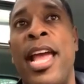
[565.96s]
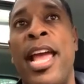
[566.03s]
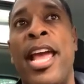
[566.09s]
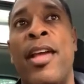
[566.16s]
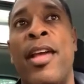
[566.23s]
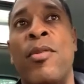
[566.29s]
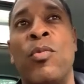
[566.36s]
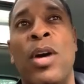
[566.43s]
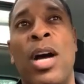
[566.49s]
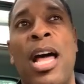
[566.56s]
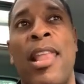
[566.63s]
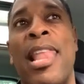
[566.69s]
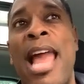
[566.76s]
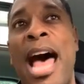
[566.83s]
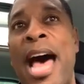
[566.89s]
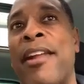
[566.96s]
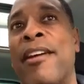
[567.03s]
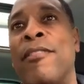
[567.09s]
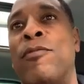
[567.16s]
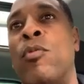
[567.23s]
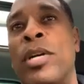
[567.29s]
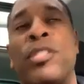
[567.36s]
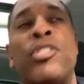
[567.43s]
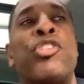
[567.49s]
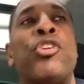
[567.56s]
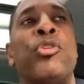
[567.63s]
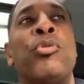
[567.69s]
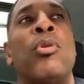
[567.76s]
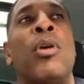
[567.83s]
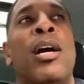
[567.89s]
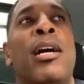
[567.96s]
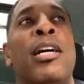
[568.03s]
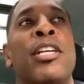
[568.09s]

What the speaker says: And a lot of what you